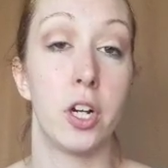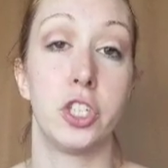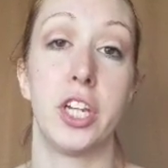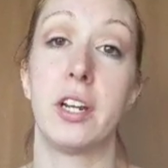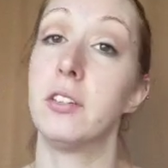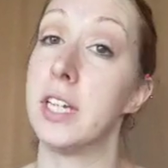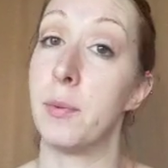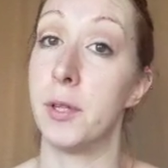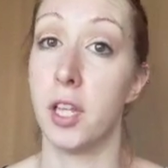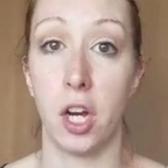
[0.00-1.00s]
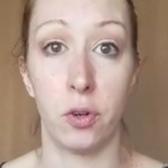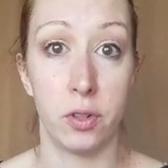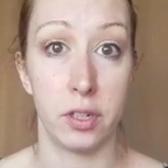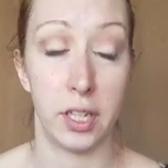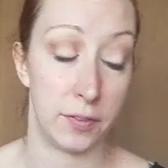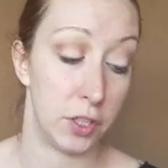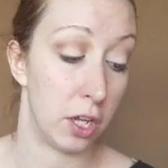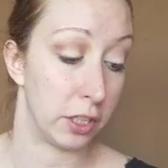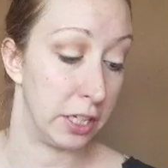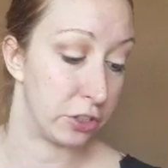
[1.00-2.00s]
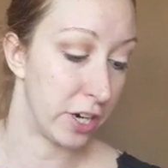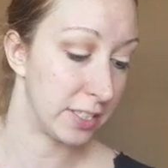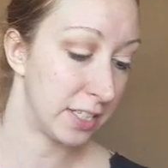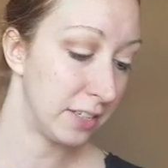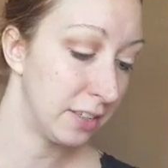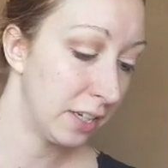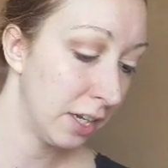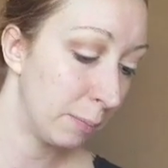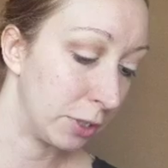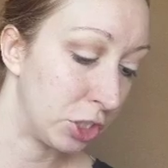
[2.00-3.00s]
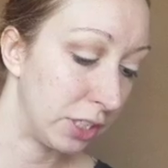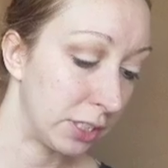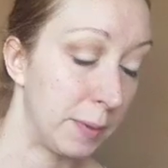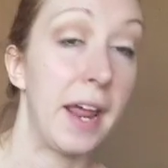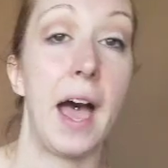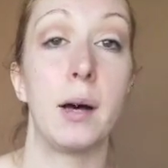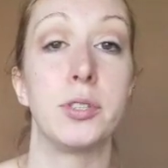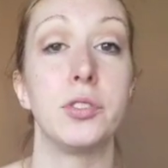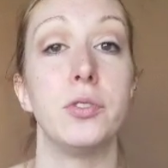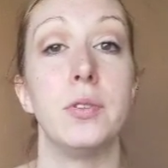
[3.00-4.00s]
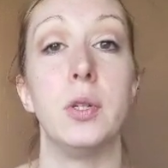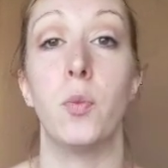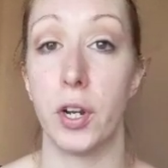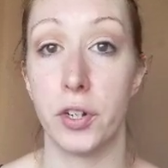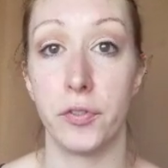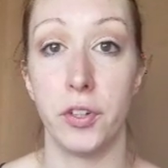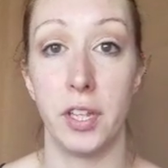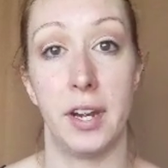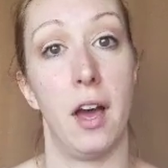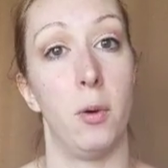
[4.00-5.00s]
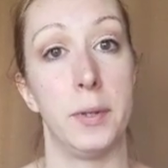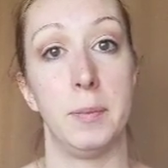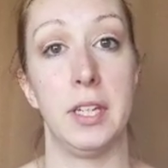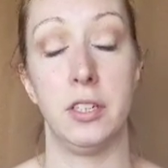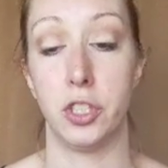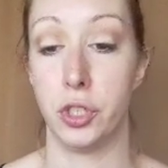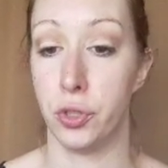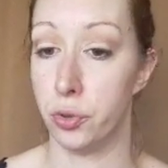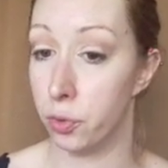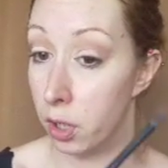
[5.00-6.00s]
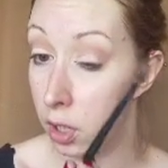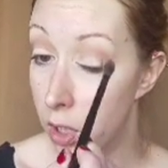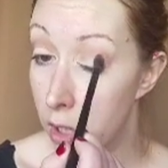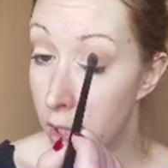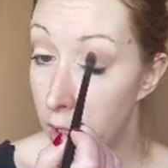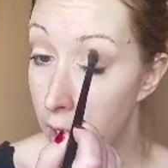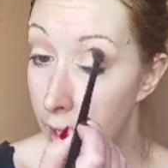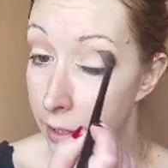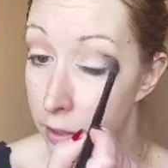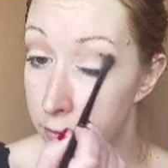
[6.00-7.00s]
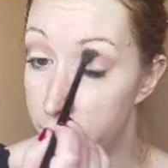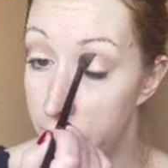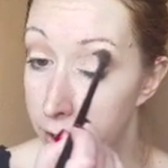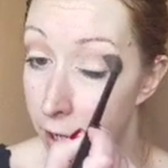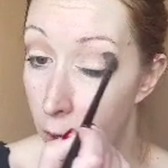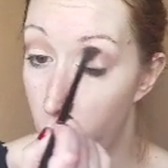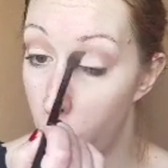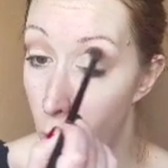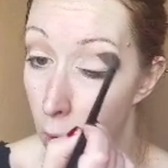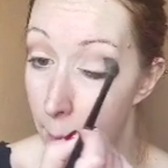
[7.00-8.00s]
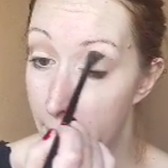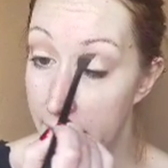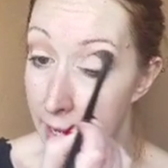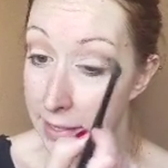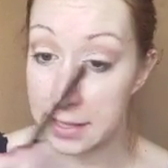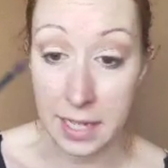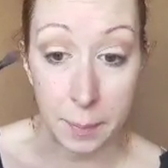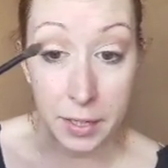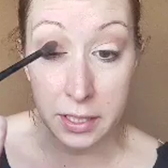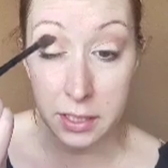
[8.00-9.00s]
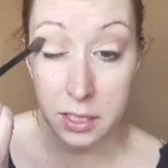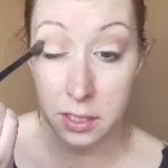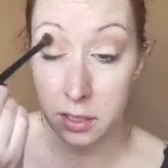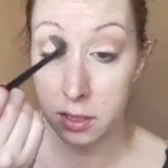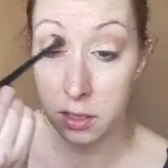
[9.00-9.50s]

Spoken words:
her channel down below if y'all are interested. But she has been absolutely wonderful in helping me to kind of figure out what my next step is.